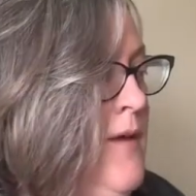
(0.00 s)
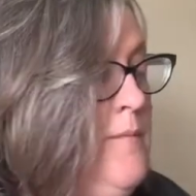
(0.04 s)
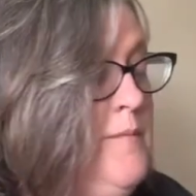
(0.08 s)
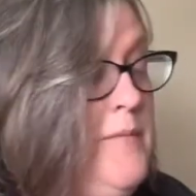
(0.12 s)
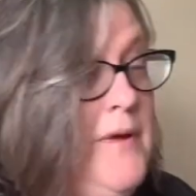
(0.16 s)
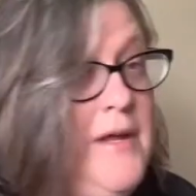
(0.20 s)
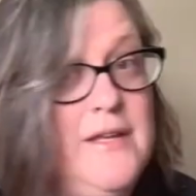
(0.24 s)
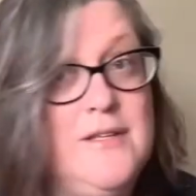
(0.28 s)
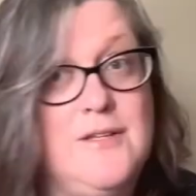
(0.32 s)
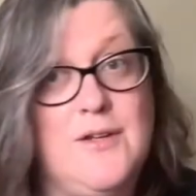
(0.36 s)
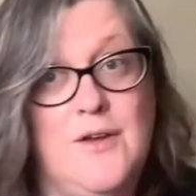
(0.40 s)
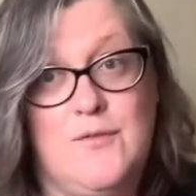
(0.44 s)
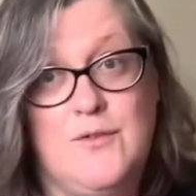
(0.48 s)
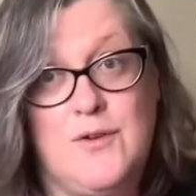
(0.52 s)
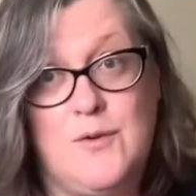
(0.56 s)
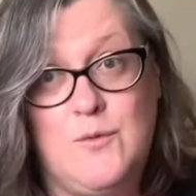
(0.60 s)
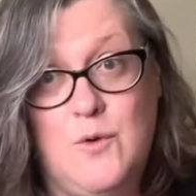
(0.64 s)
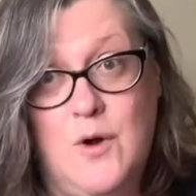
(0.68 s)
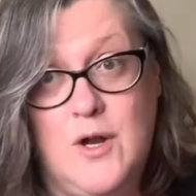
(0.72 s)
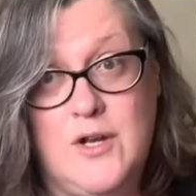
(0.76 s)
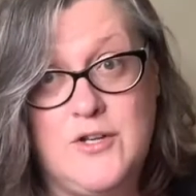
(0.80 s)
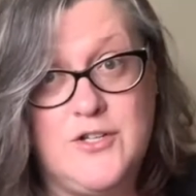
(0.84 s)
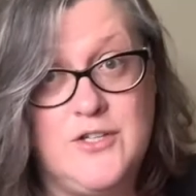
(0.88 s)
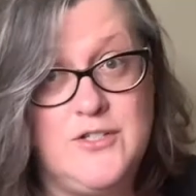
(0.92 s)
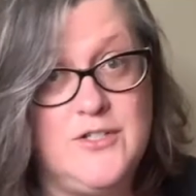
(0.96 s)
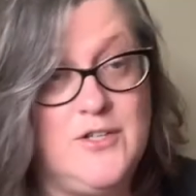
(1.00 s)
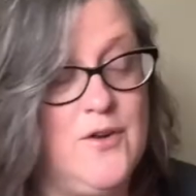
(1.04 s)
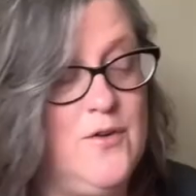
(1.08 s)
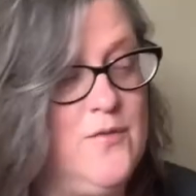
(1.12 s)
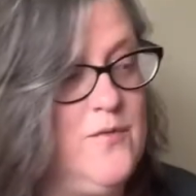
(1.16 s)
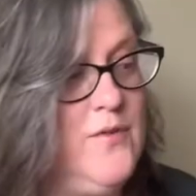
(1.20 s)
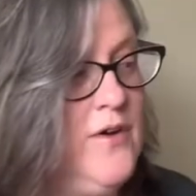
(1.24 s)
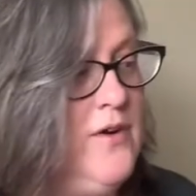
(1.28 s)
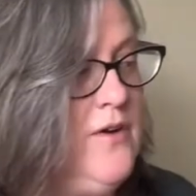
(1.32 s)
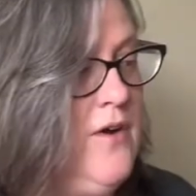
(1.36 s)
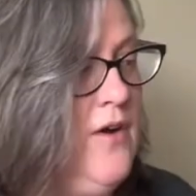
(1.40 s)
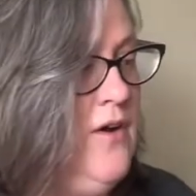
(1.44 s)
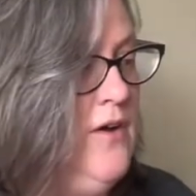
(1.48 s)
Beethoven watches
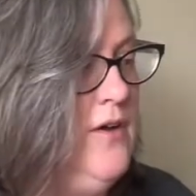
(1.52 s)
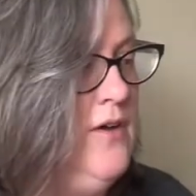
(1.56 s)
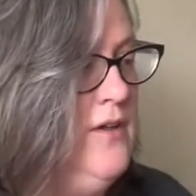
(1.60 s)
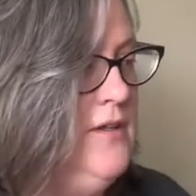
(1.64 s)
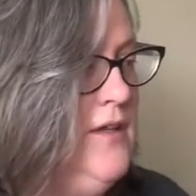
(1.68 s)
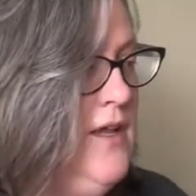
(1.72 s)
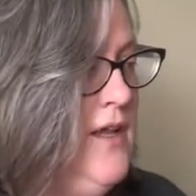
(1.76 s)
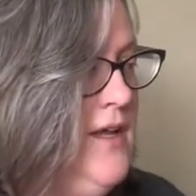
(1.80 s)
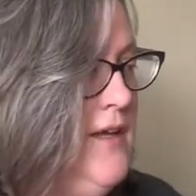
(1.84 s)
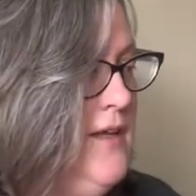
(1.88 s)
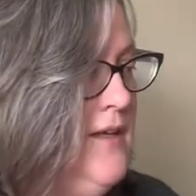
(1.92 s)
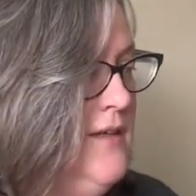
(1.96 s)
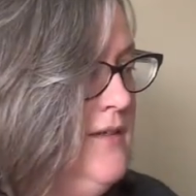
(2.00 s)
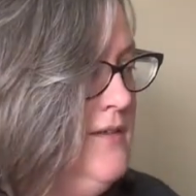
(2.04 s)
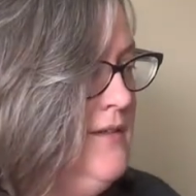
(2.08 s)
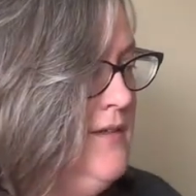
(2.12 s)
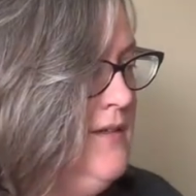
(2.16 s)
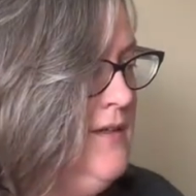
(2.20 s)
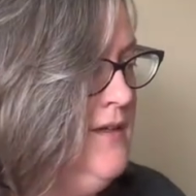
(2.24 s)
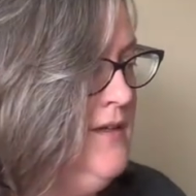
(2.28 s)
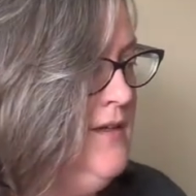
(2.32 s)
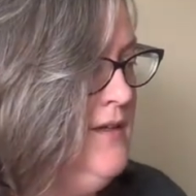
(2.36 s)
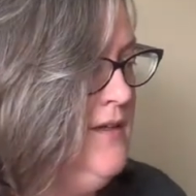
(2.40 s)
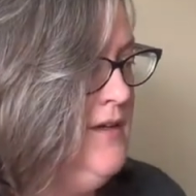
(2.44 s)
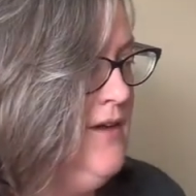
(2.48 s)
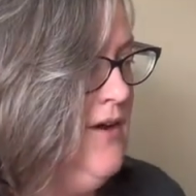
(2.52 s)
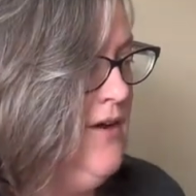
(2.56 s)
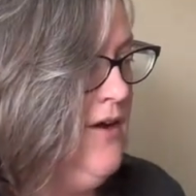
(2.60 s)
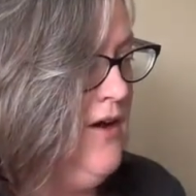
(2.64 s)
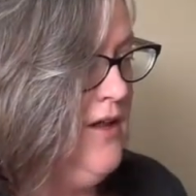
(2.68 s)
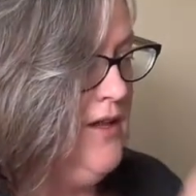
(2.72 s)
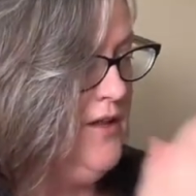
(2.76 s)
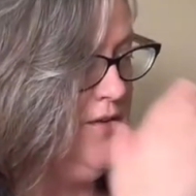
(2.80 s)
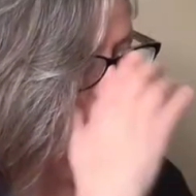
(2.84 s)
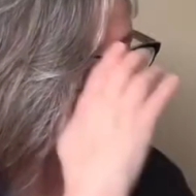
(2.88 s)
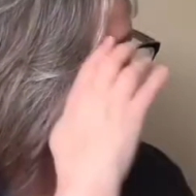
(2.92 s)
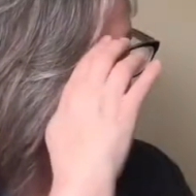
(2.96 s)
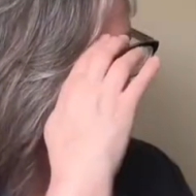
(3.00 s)
over all
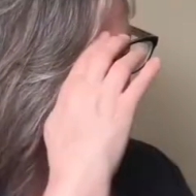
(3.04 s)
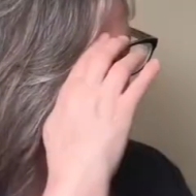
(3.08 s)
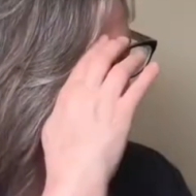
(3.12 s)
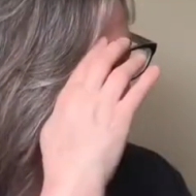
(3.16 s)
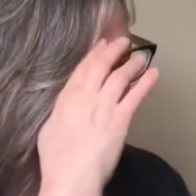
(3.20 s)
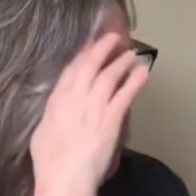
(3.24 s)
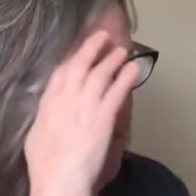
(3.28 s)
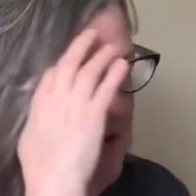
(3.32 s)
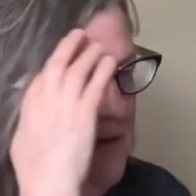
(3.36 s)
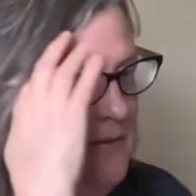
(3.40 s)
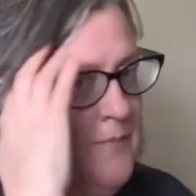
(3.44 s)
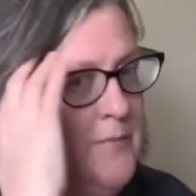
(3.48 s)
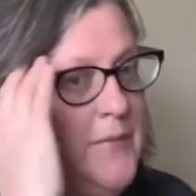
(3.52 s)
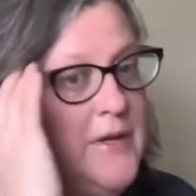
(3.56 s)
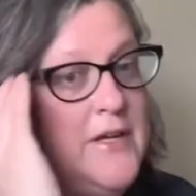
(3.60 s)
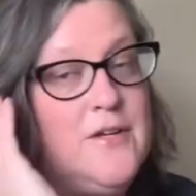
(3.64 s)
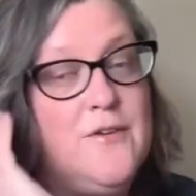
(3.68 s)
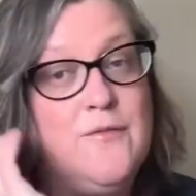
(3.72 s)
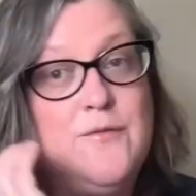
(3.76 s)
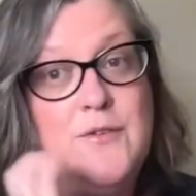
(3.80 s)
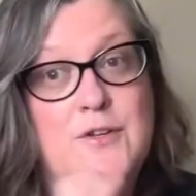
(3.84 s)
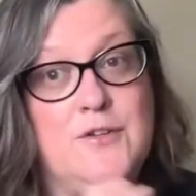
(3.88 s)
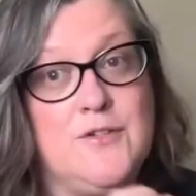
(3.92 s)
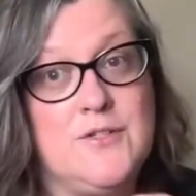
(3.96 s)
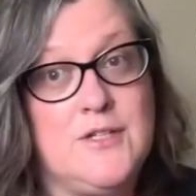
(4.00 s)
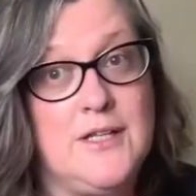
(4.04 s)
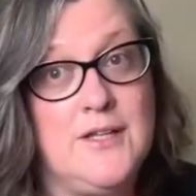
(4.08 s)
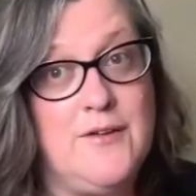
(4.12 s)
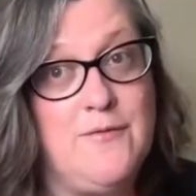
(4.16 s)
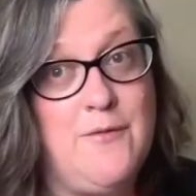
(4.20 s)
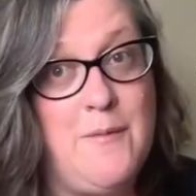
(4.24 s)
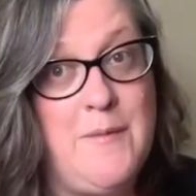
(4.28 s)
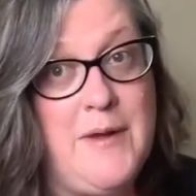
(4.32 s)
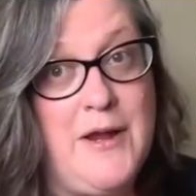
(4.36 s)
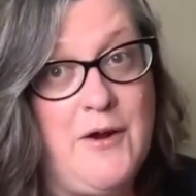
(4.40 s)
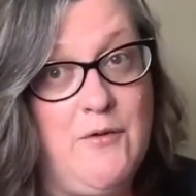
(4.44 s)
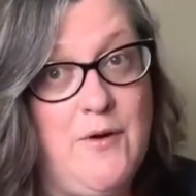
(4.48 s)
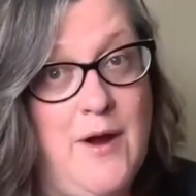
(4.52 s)
events here. Beethoven used to live
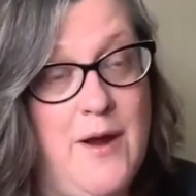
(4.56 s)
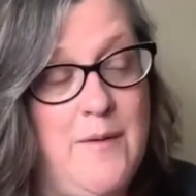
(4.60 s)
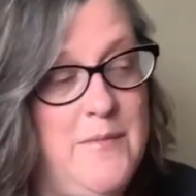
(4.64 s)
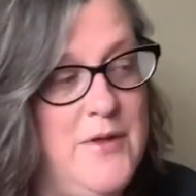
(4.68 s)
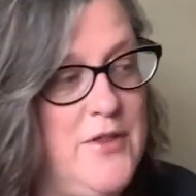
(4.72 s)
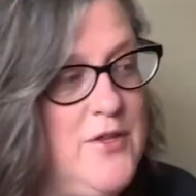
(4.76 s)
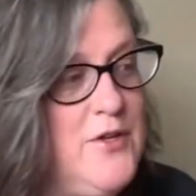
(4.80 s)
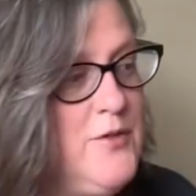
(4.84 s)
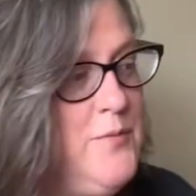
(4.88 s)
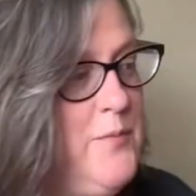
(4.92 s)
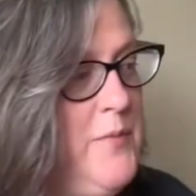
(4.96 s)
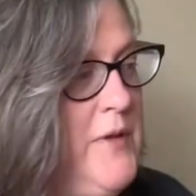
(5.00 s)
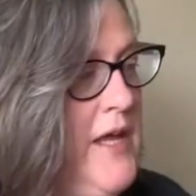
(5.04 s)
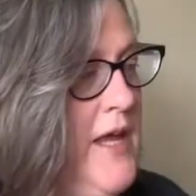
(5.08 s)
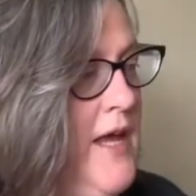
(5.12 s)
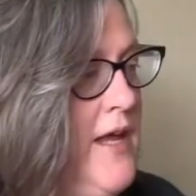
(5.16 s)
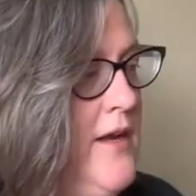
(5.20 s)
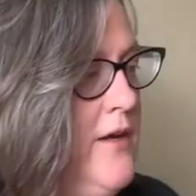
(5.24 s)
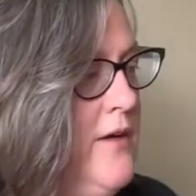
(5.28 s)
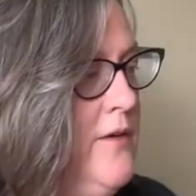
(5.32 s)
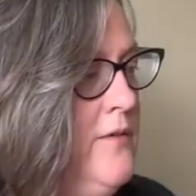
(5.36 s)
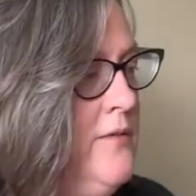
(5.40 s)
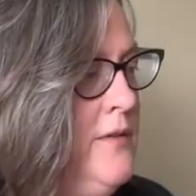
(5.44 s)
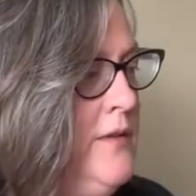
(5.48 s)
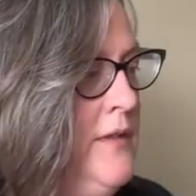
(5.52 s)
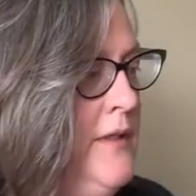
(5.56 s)
on my grandmother's piano.